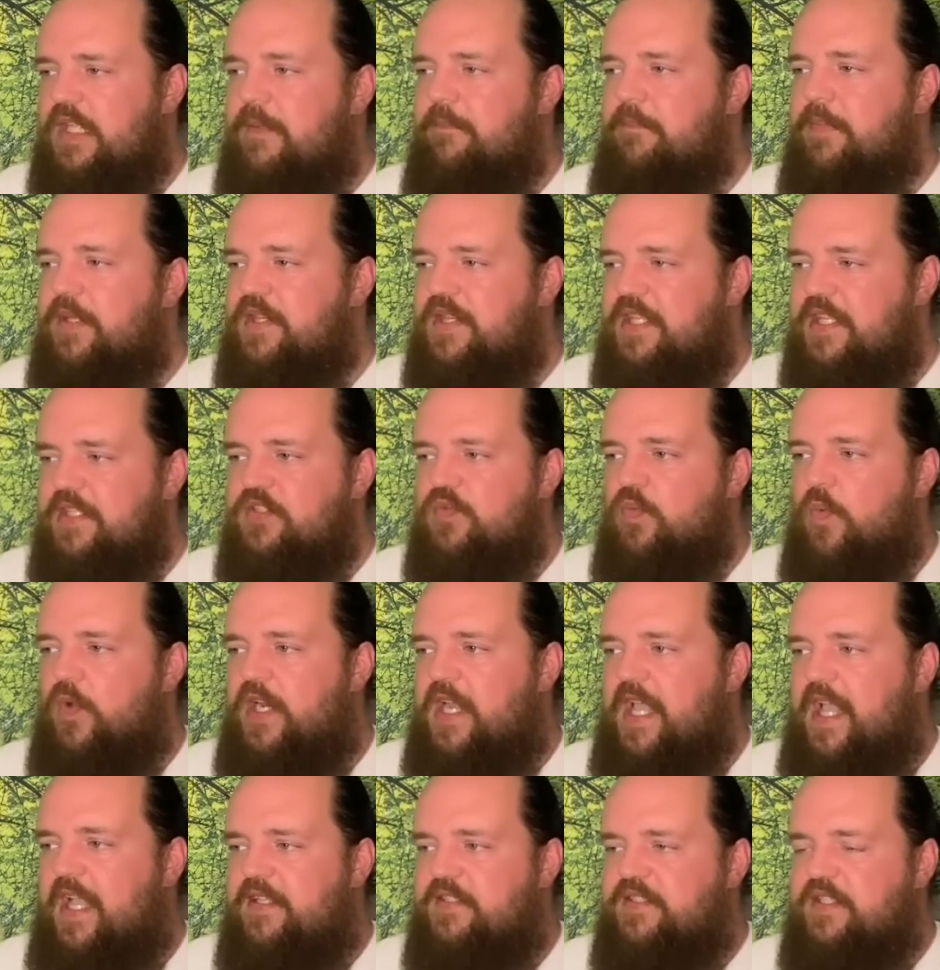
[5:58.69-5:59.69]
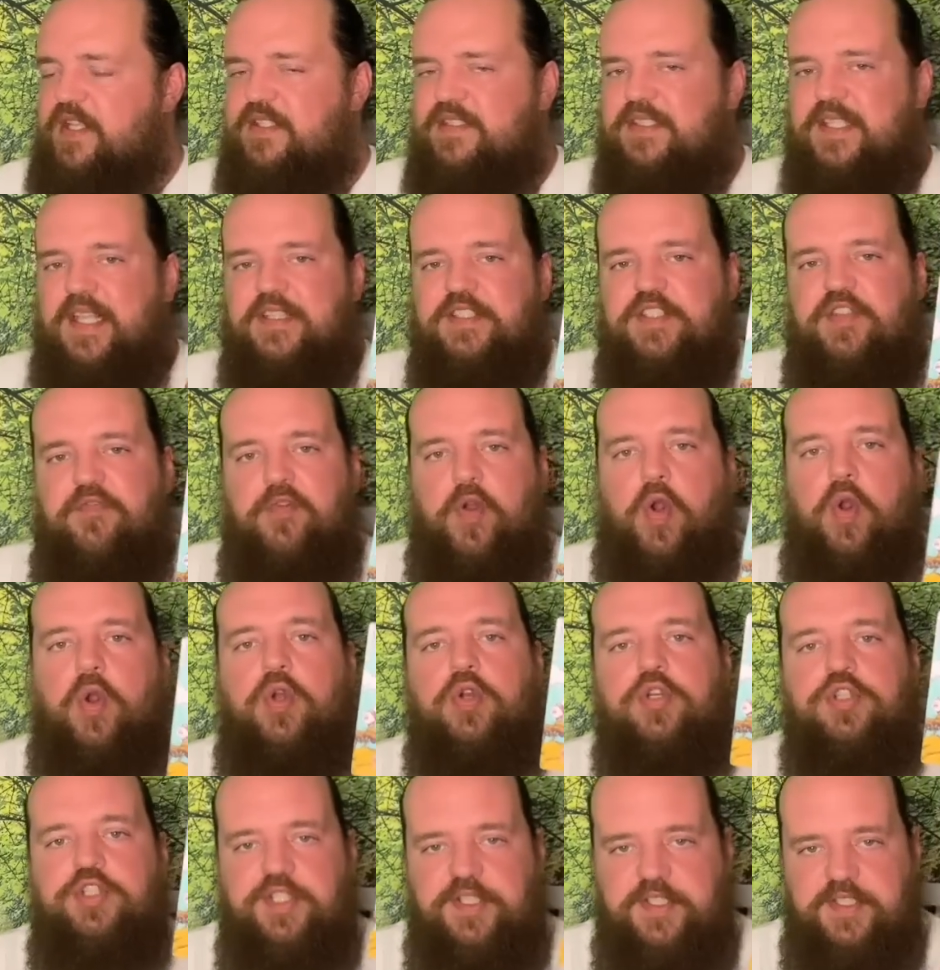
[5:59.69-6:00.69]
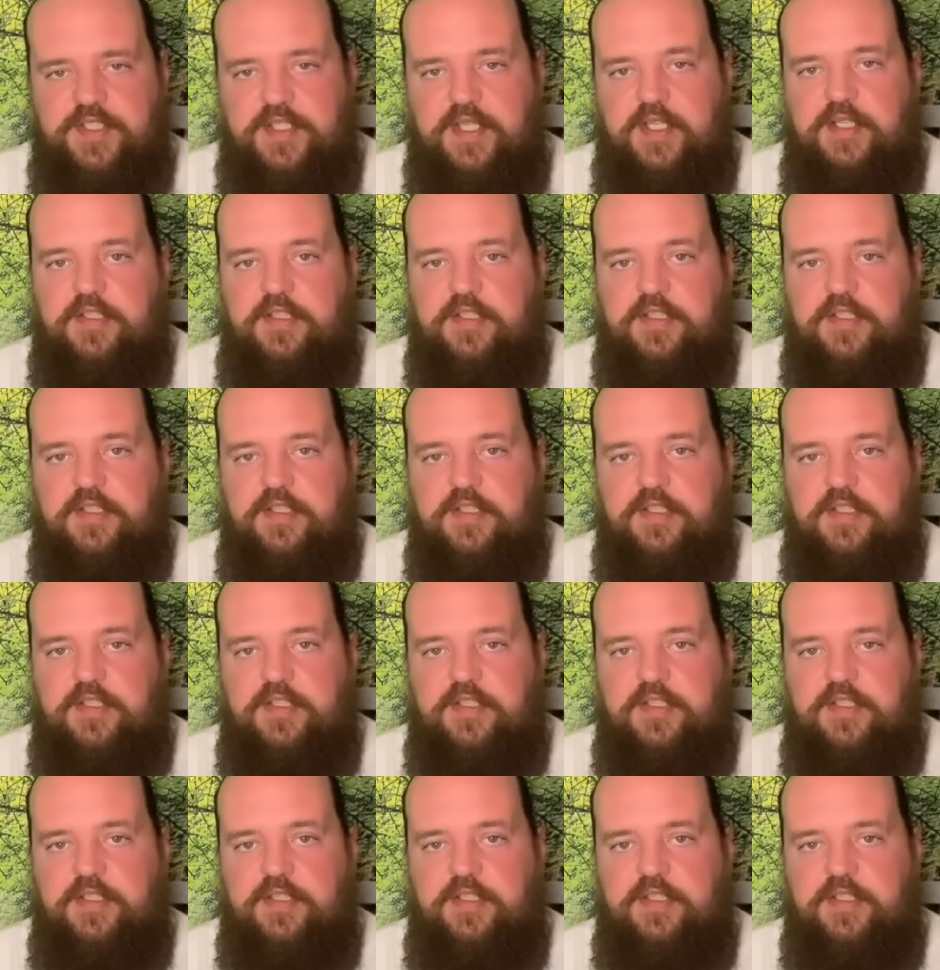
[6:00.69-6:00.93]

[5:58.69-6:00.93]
but this one has a sense of urgency